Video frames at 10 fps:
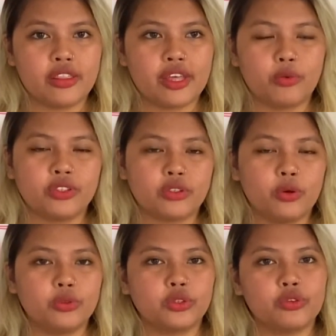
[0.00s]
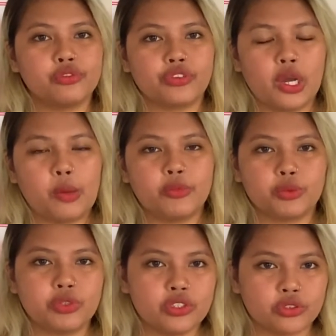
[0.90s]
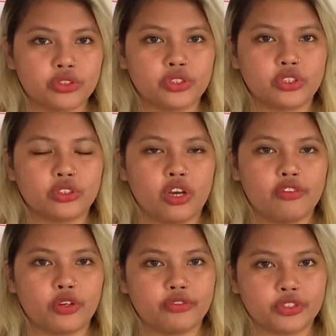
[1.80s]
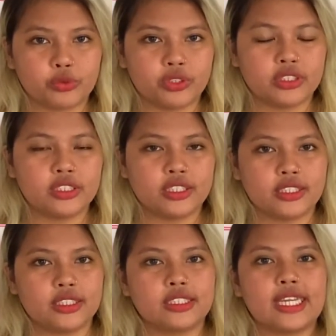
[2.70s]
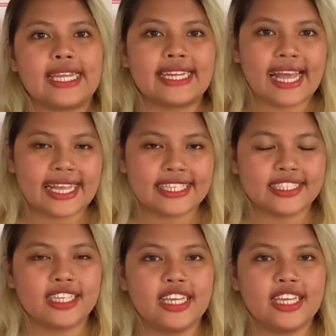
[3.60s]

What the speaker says: that was also from the research of our virtual assistant and add it